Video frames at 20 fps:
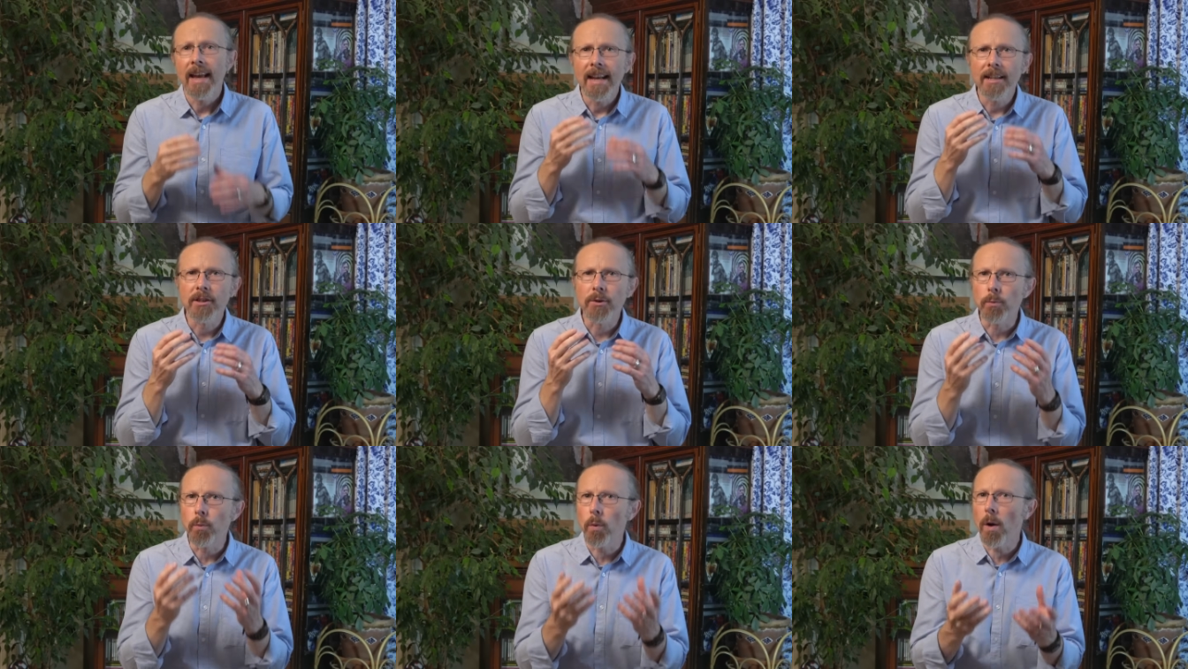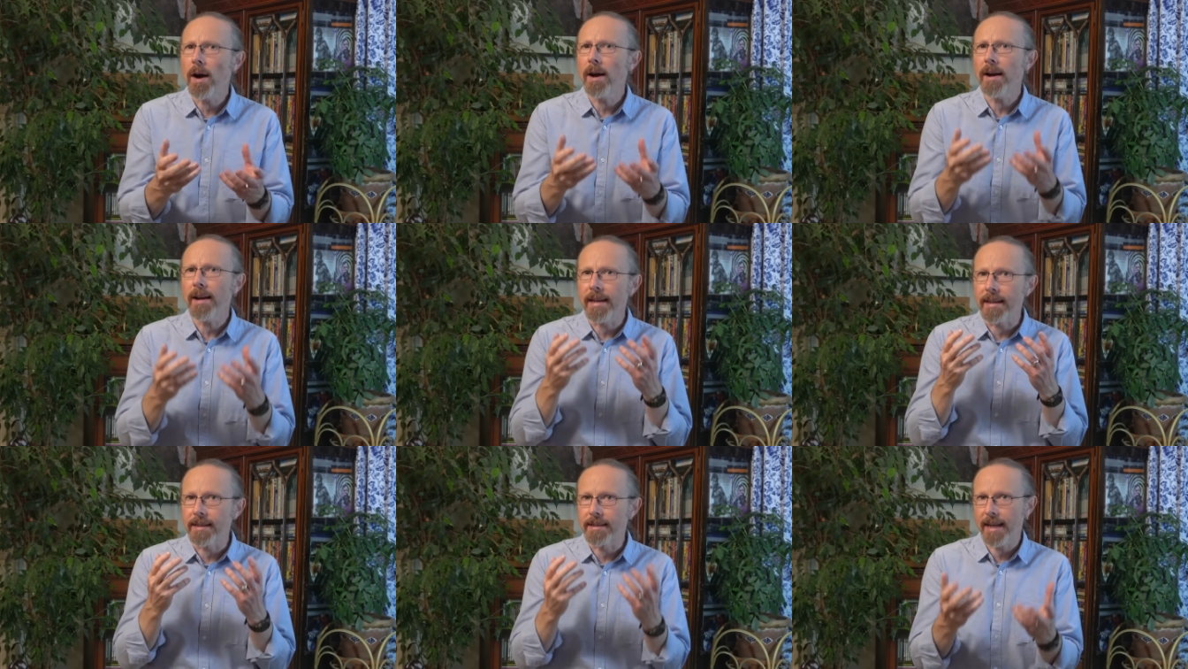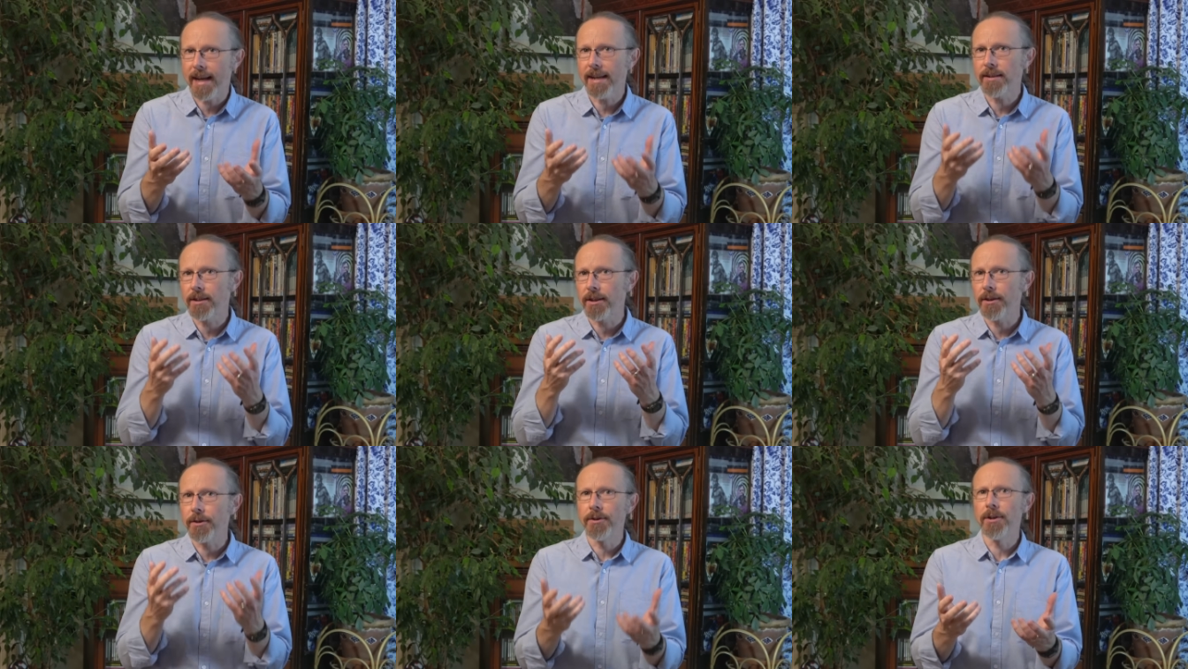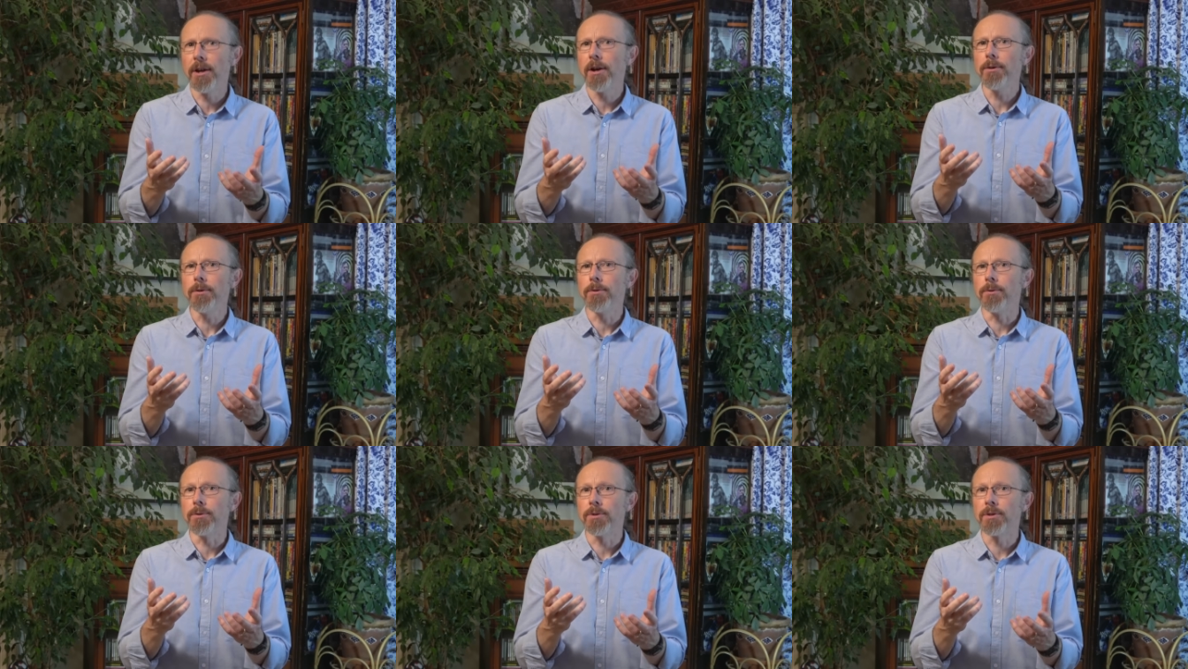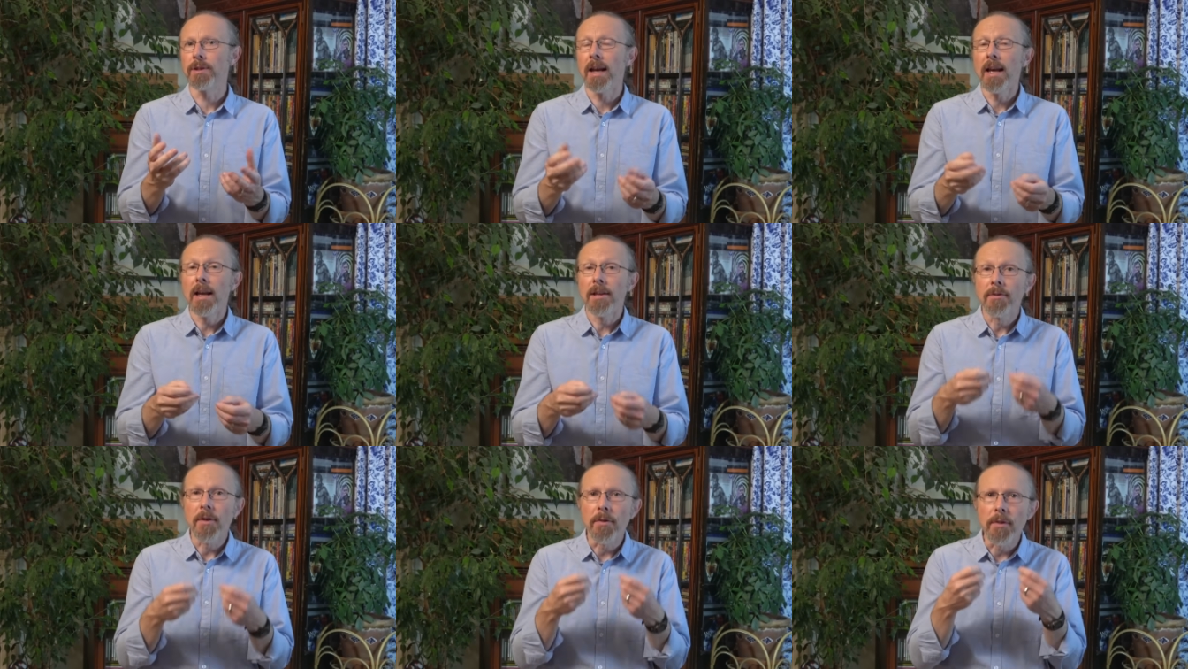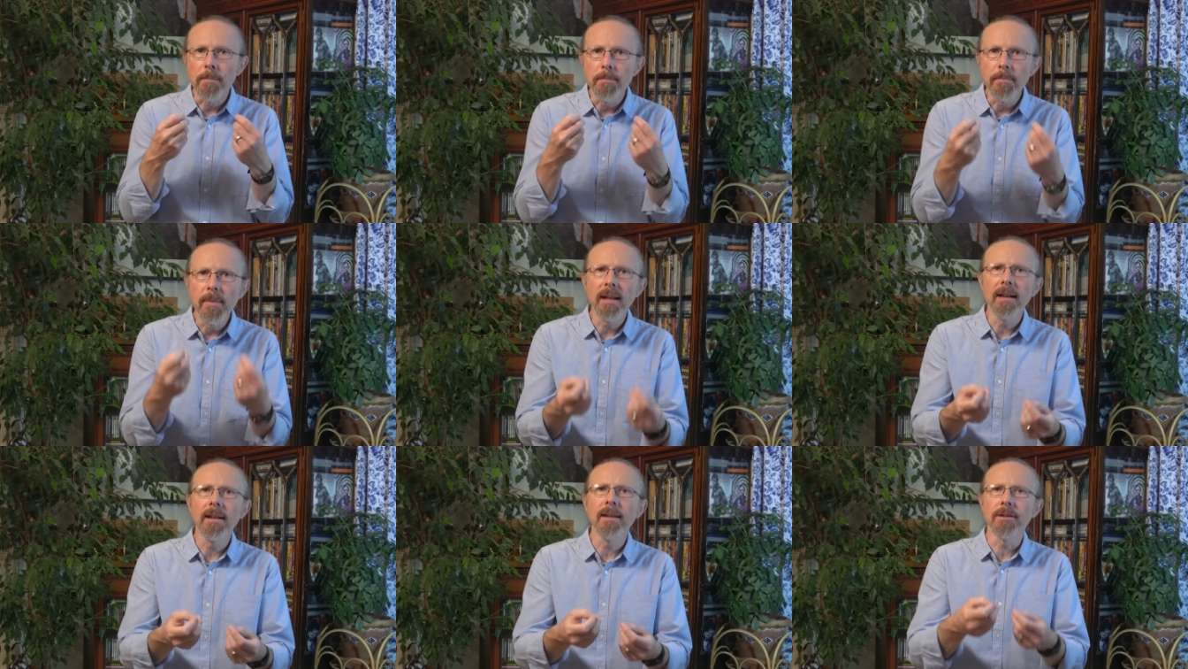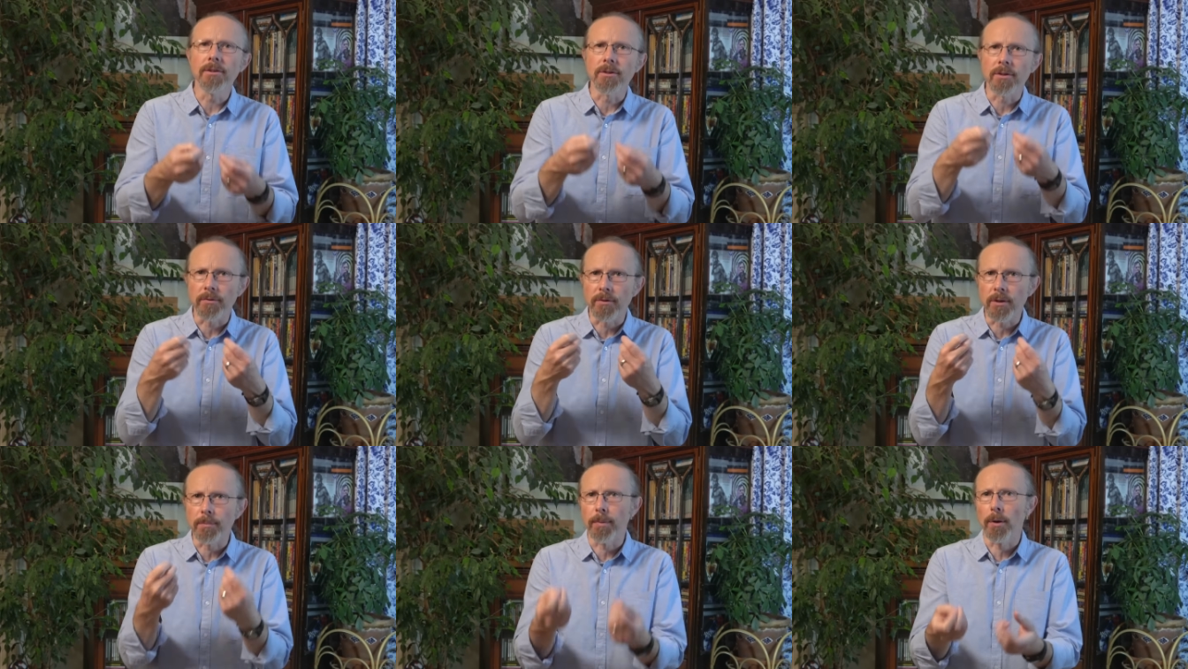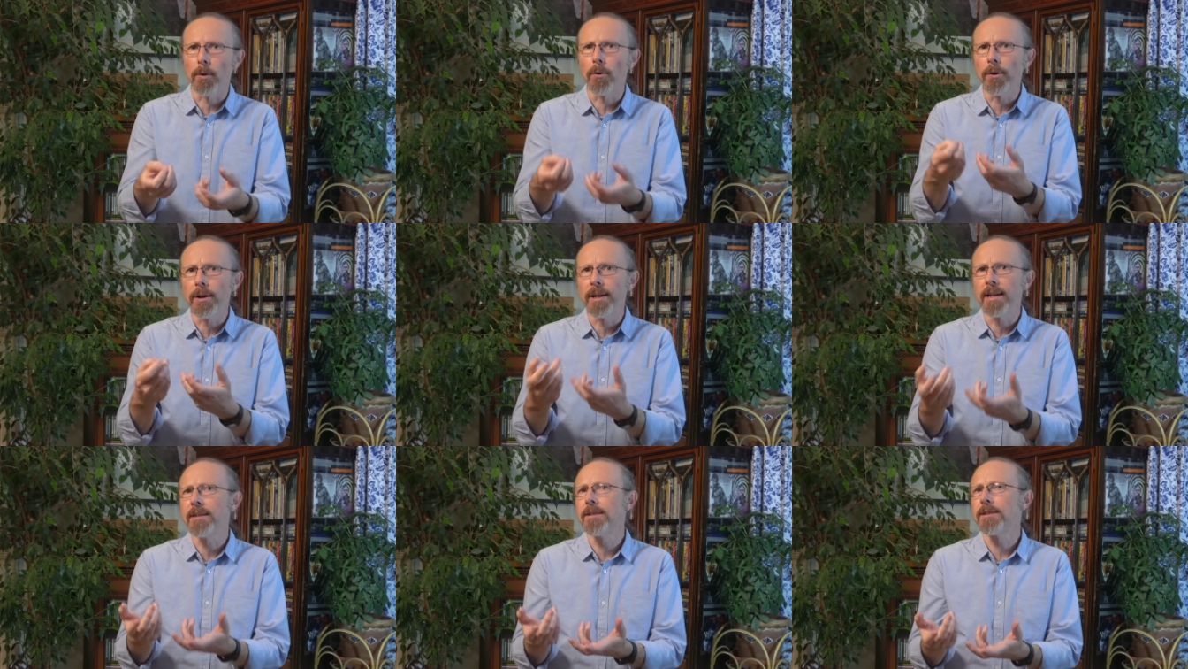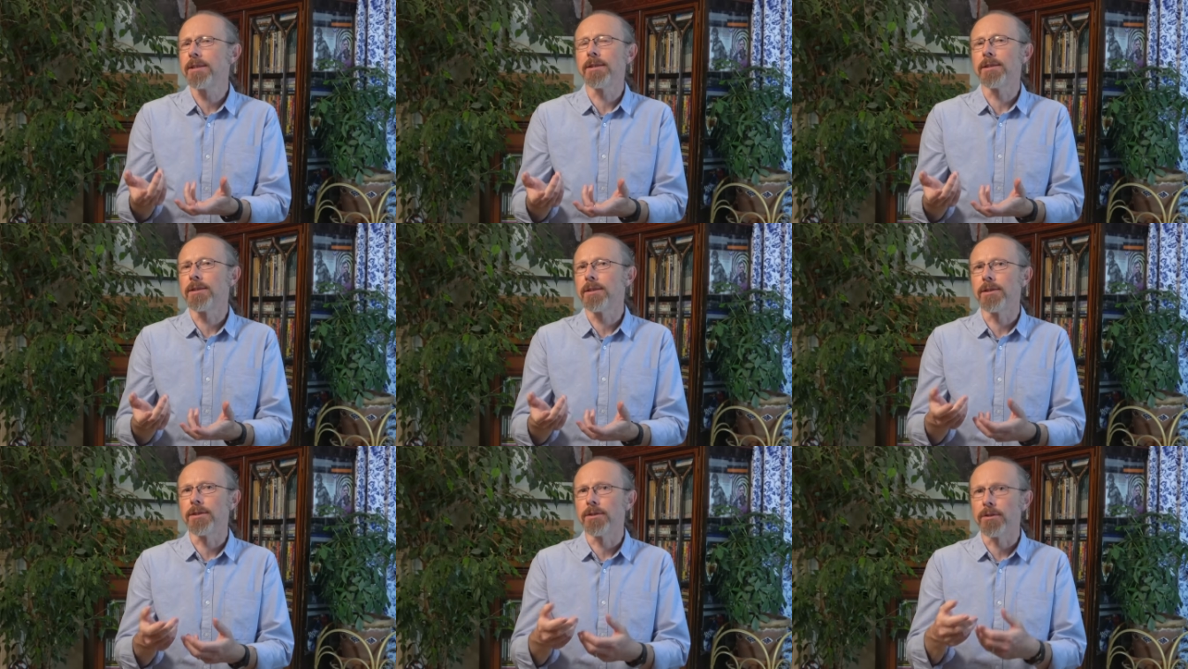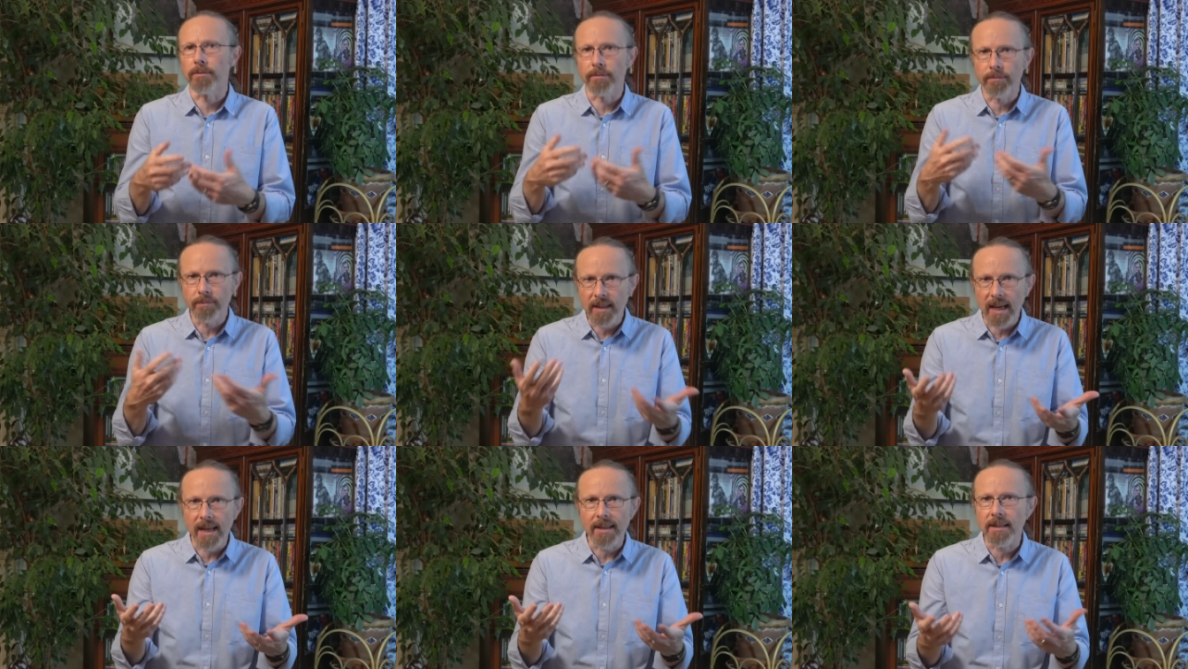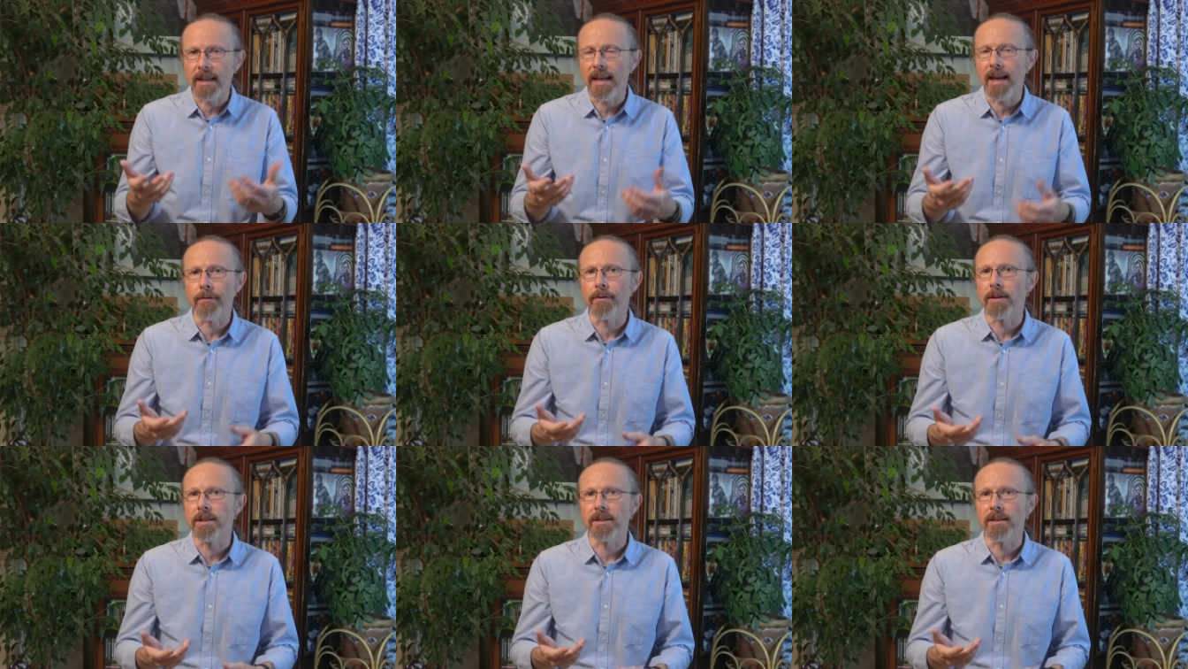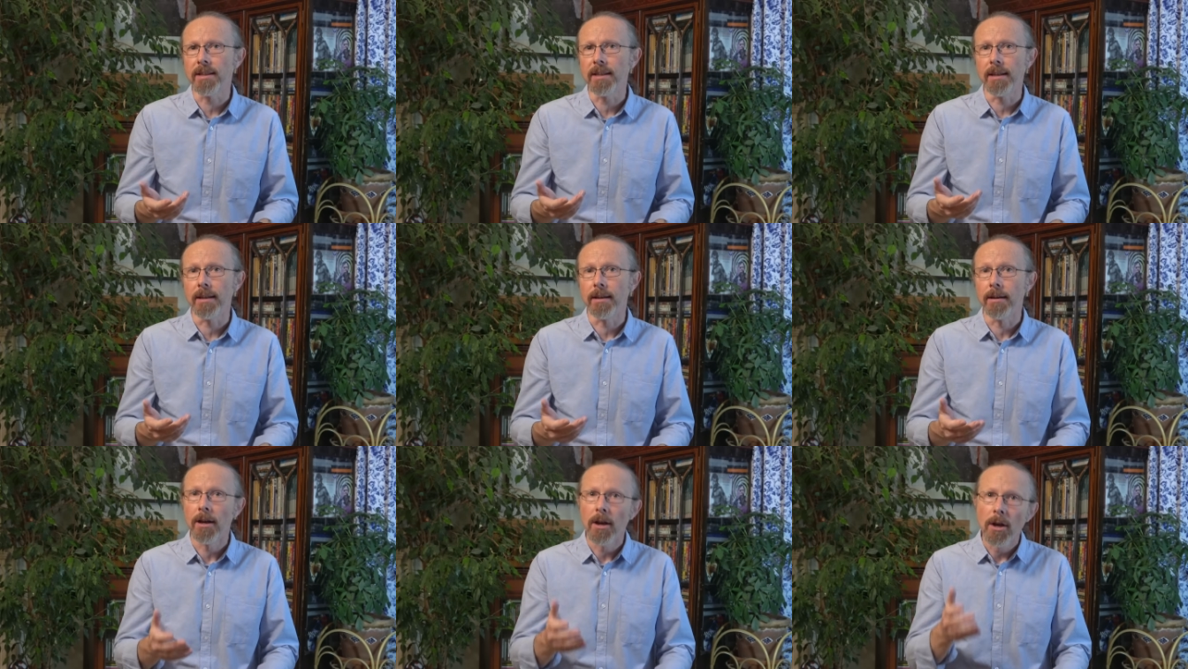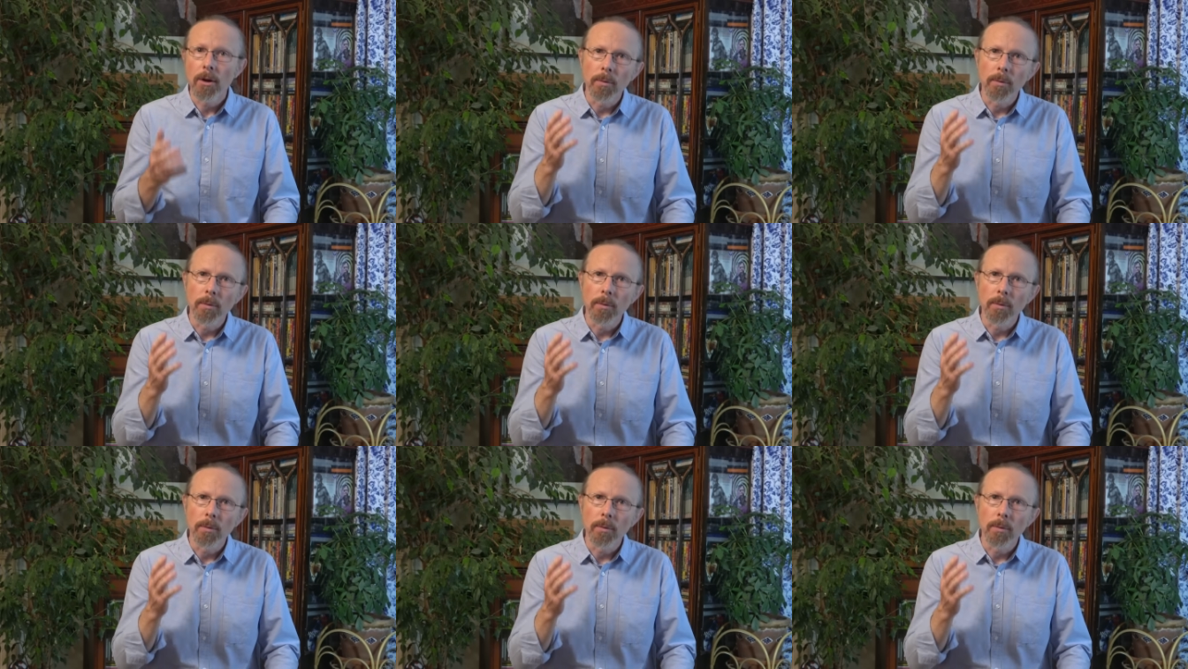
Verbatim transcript: It's why Tesla knows that the millions of deployed instances of Tesla FSD